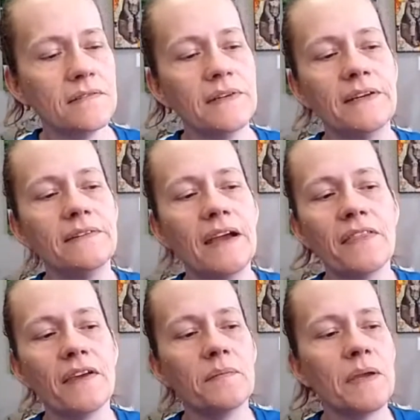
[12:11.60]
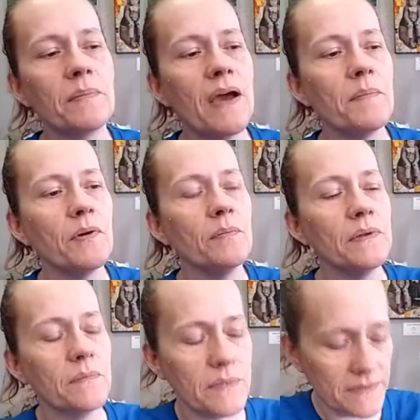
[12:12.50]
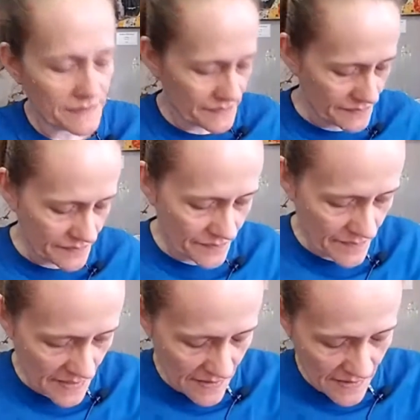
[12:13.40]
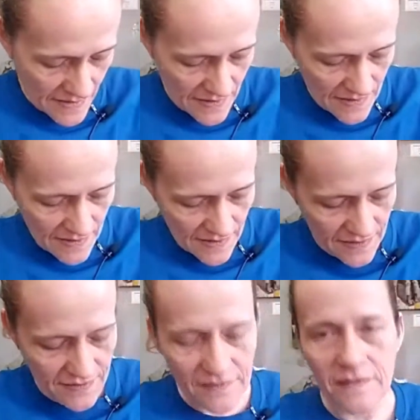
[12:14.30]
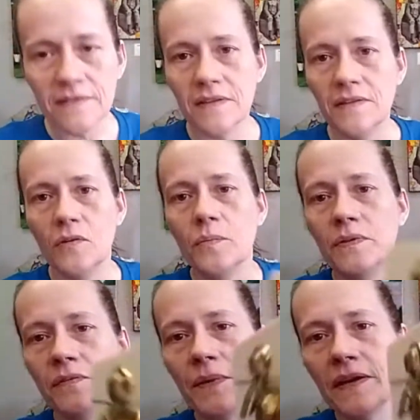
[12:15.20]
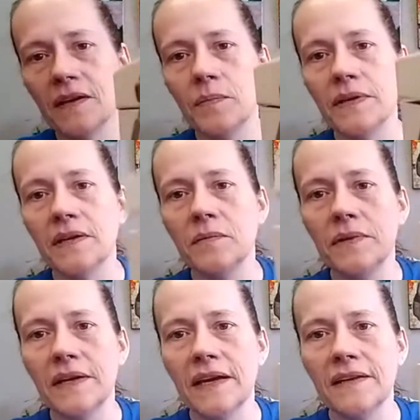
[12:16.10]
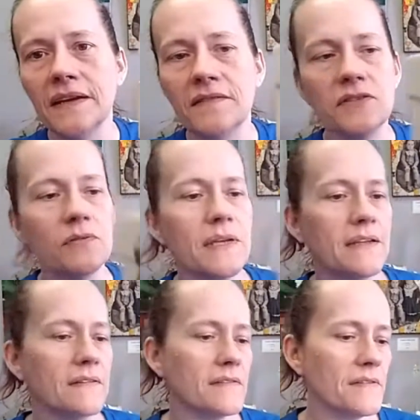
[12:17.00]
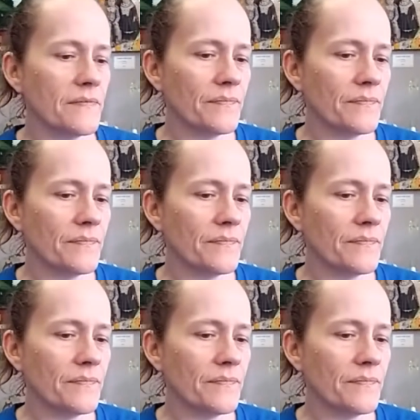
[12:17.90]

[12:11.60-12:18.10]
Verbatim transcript: Well, I thought it might pop open, but it doesn't. It opens back up again, but I had to have two hands.